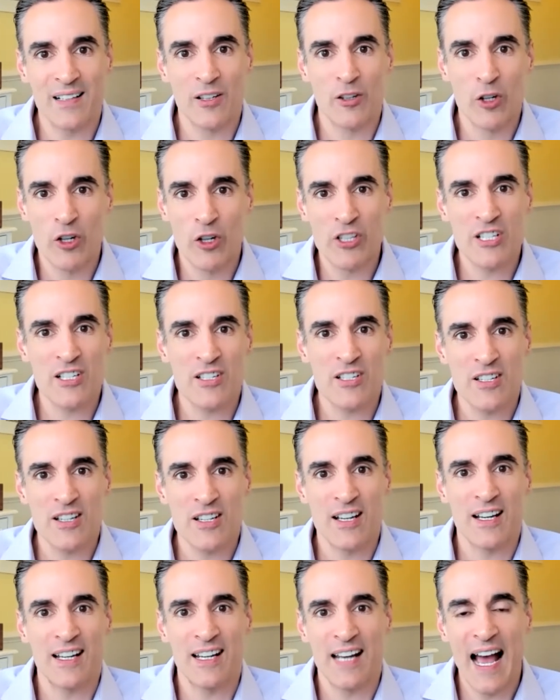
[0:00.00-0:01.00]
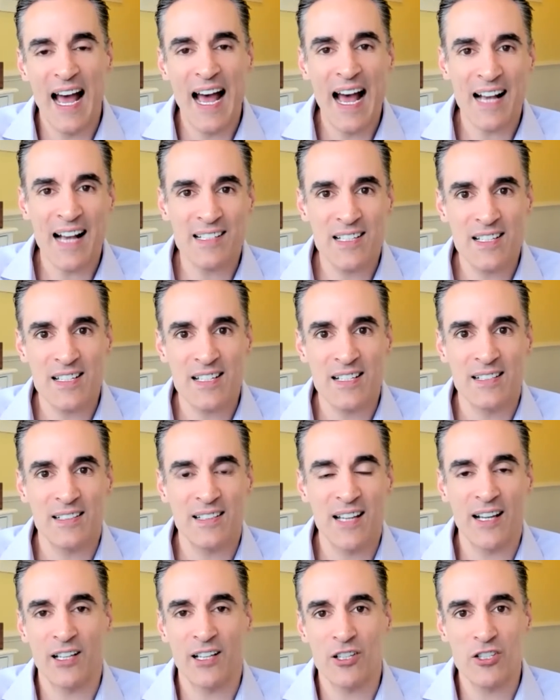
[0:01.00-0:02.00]
looks and acts
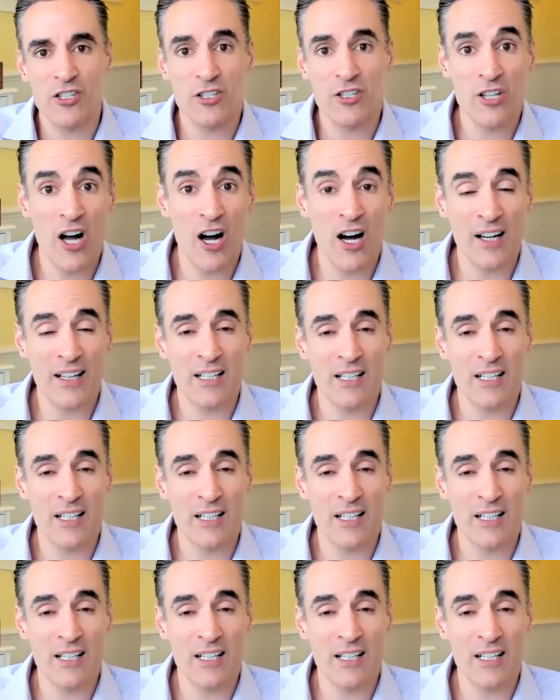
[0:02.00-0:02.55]
like a stock,